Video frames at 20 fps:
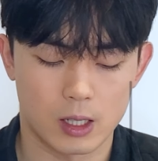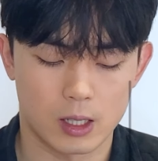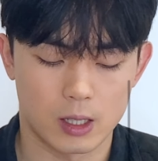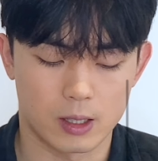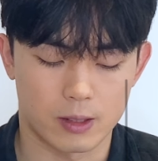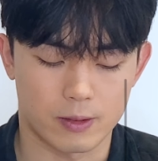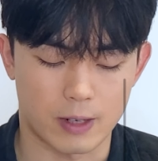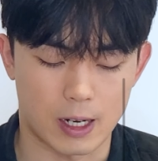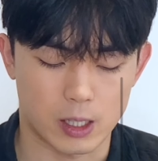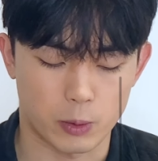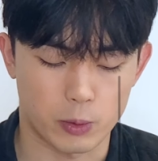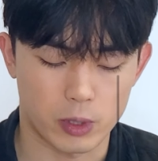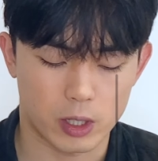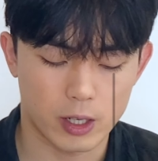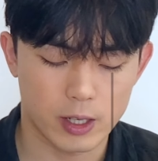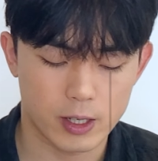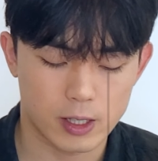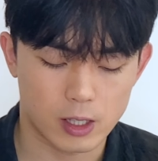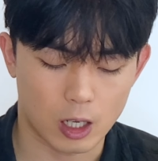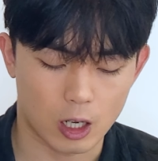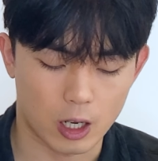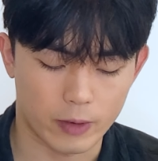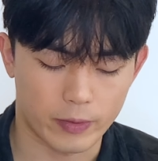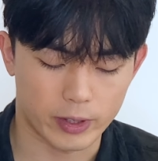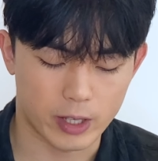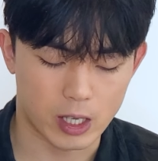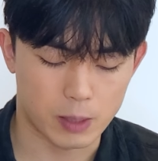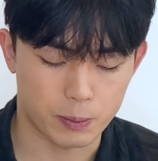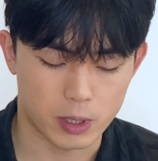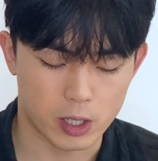Right, so we're going to start off at
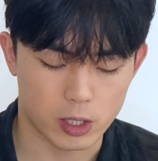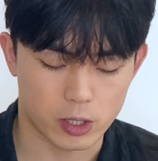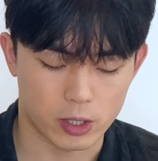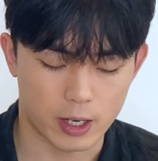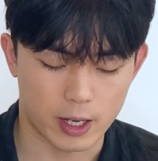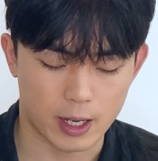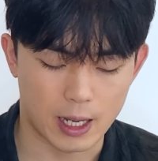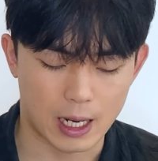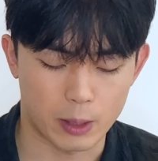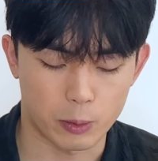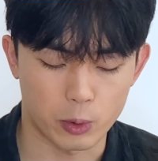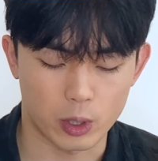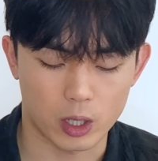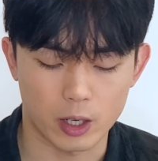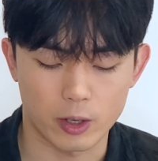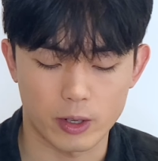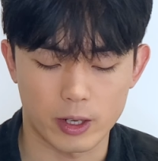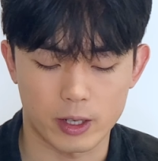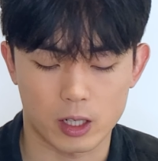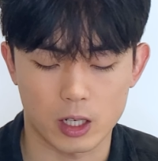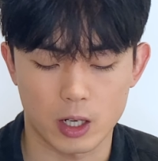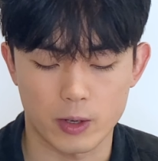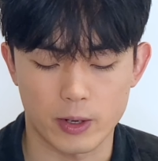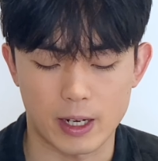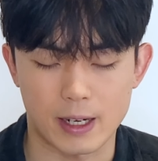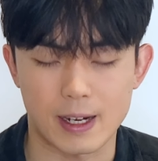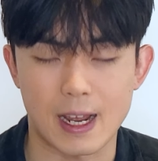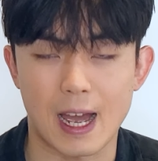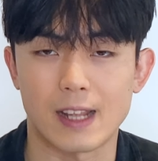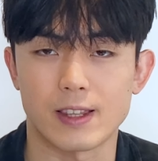this position here, and then we're going to go in an
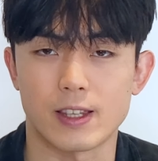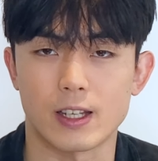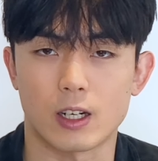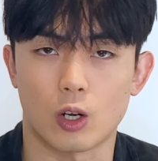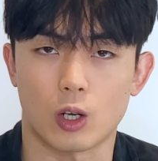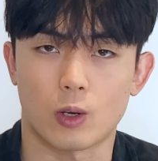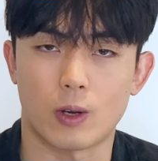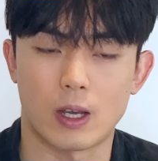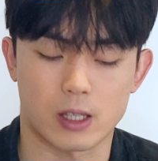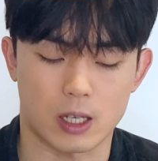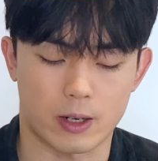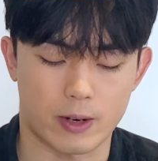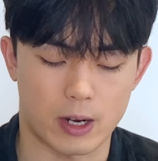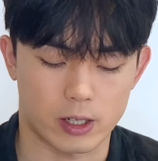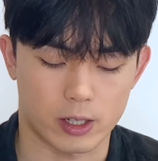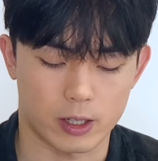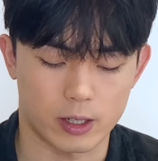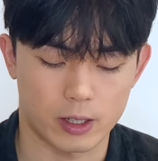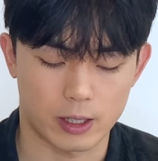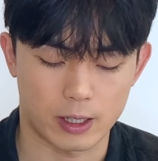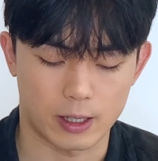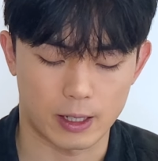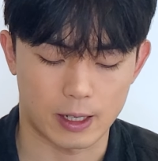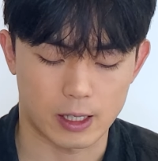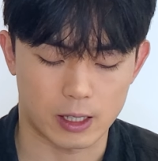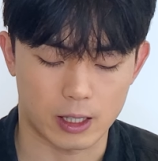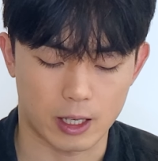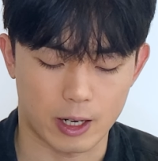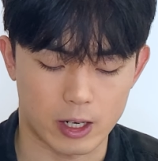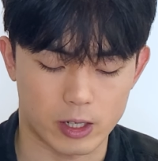anti-clockwise direction, in this
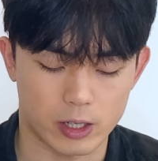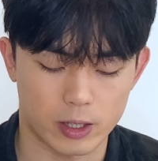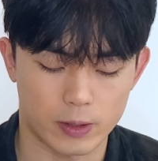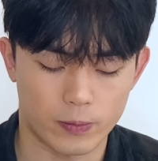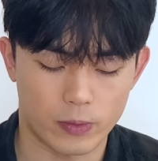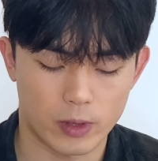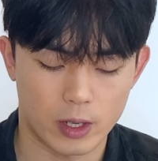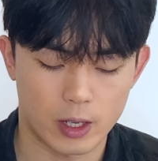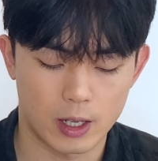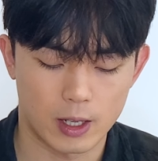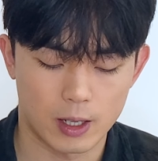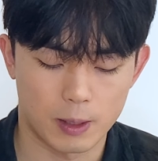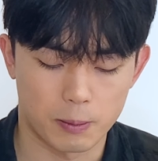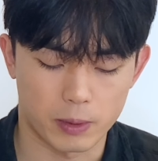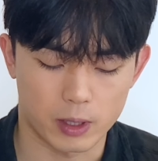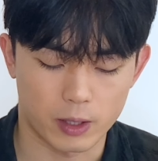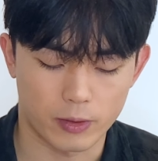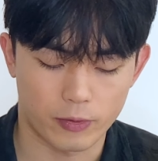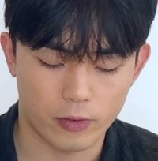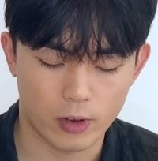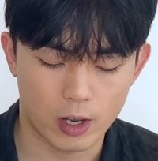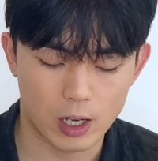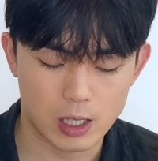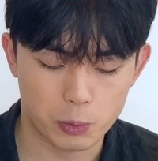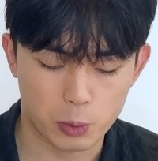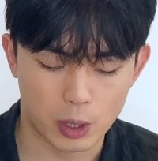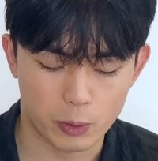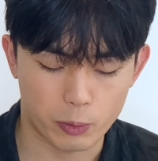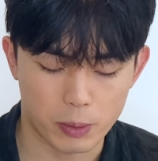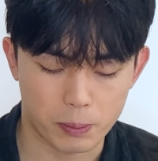direction. But the first
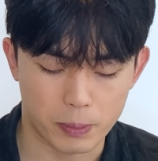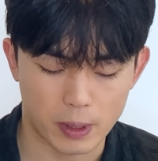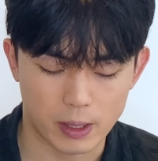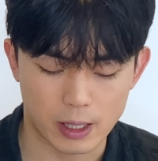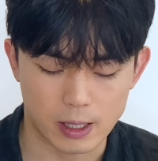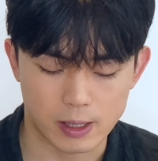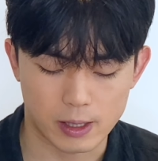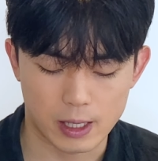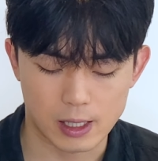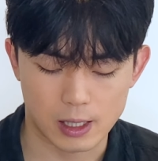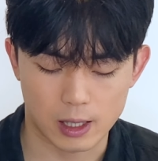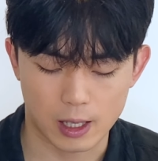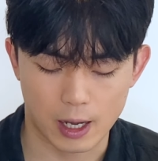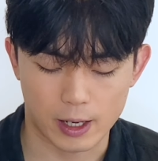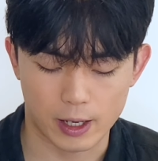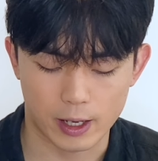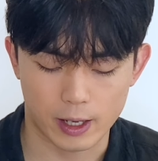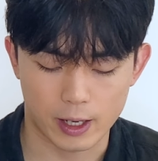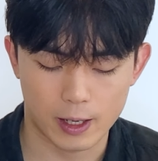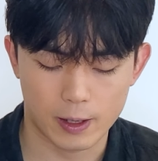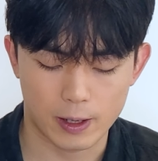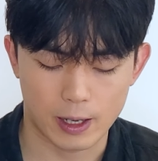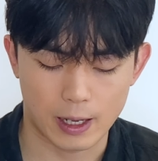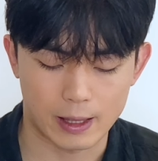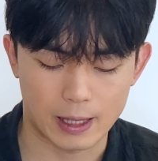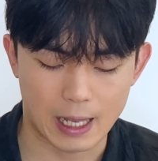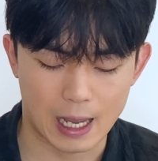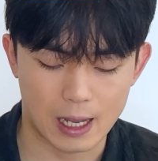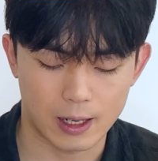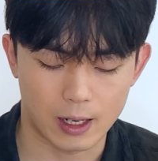one we meet is this line here, and
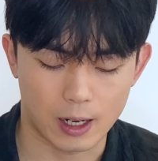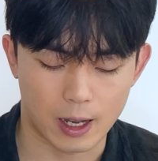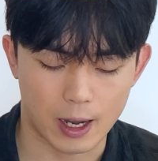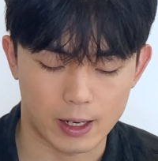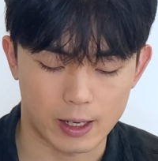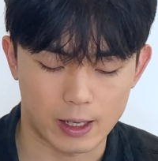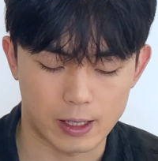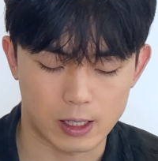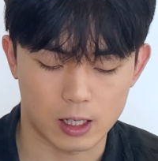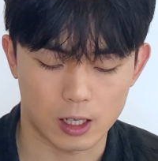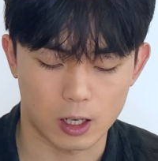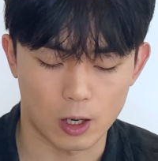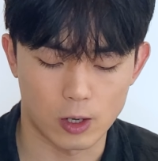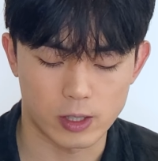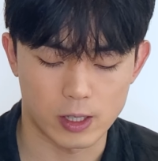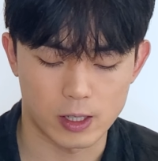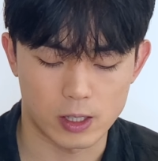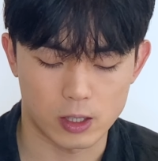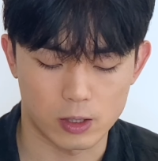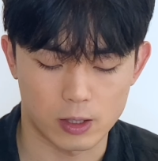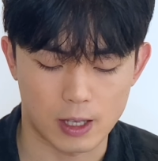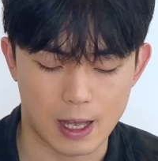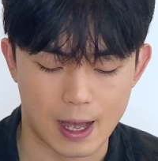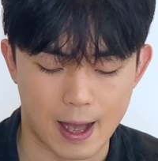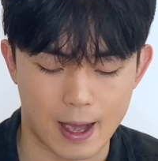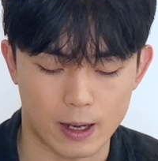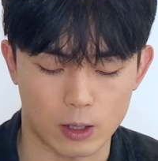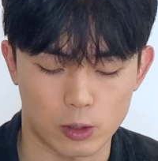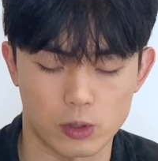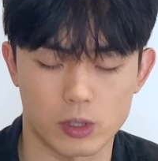that line is closest to the
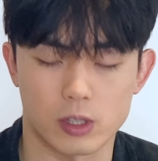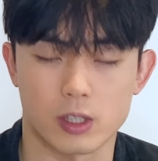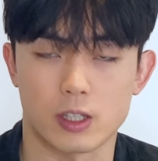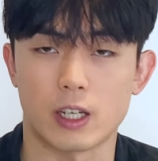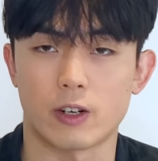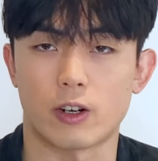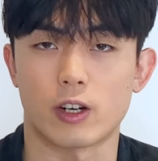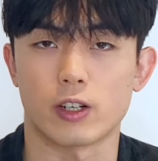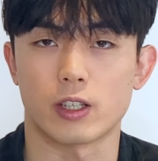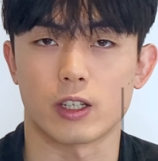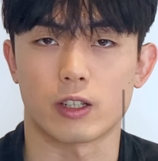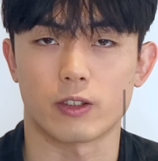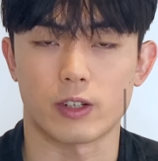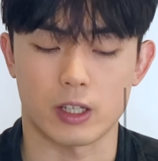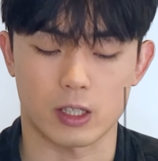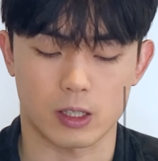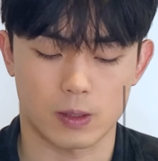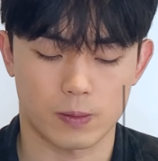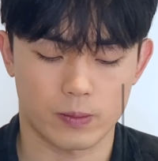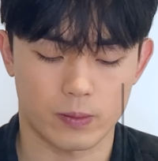angle 0 degrees.